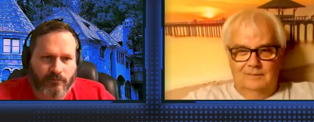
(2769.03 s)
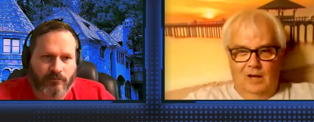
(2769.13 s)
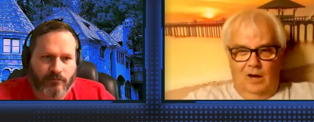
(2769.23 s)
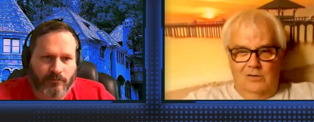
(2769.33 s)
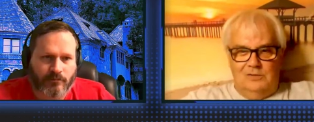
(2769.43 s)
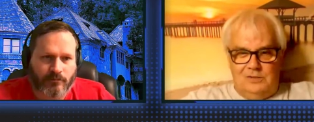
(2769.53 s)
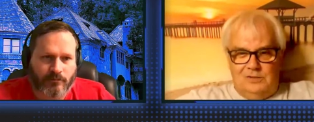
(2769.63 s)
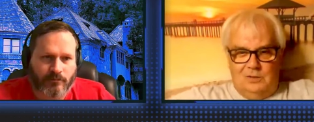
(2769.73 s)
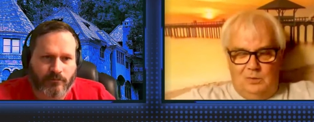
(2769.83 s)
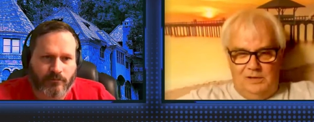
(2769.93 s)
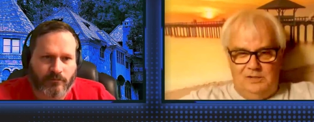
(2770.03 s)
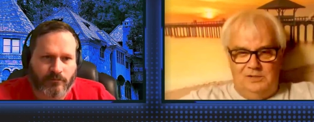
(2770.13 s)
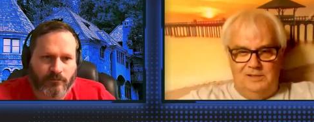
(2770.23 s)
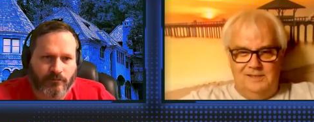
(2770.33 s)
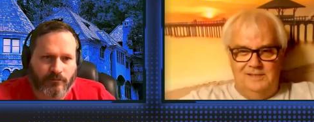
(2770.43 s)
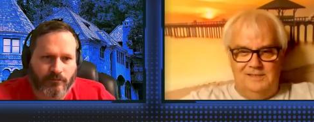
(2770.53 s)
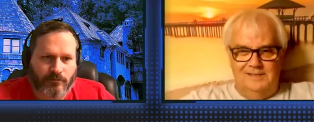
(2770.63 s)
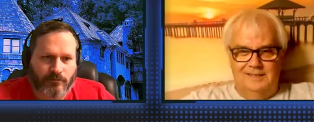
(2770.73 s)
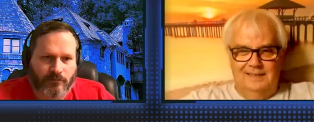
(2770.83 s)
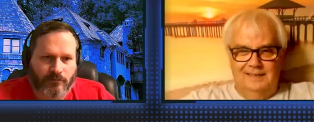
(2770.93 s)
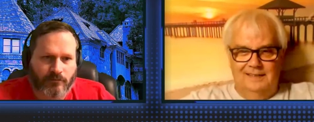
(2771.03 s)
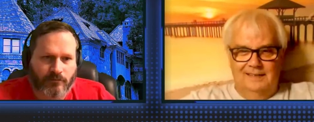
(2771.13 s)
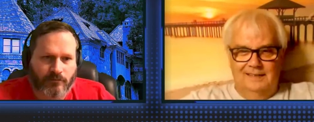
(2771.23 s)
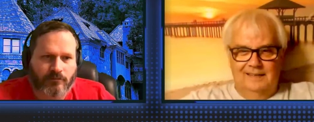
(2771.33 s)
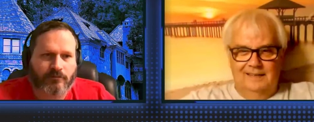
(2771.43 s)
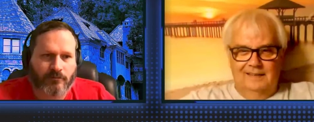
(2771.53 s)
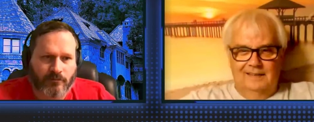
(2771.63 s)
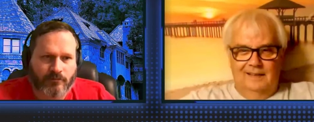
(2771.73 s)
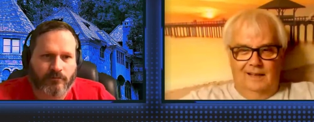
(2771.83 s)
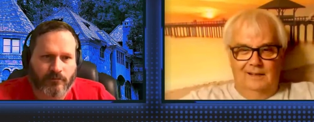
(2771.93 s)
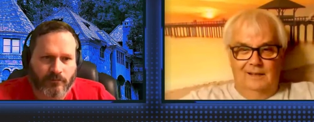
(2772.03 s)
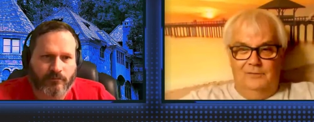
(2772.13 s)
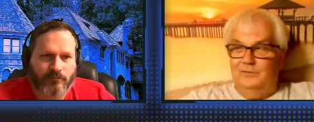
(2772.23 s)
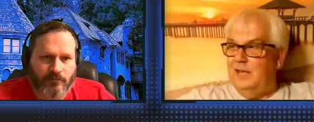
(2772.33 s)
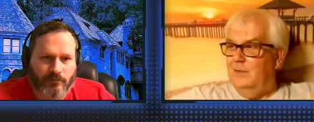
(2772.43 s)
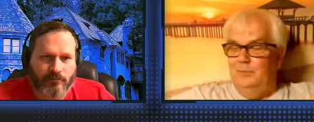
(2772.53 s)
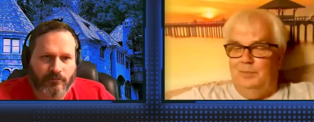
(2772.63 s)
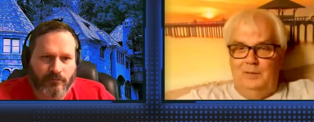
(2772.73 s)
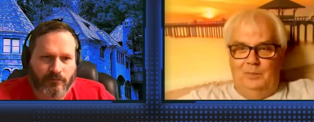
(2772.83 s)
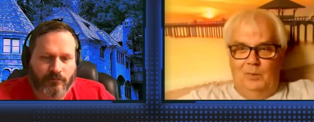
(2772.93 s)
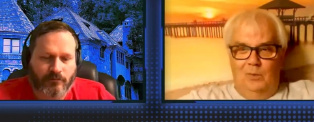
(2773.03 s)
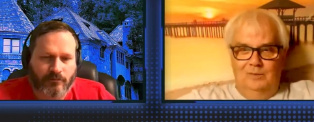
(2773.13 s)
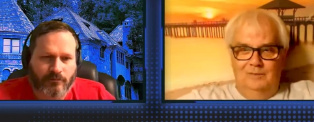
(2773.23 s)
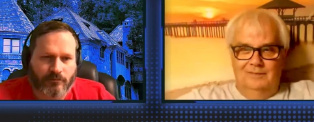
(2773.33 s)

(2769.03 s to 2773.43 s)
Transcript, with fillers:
Speaker 1: answers to questions. And if 10 people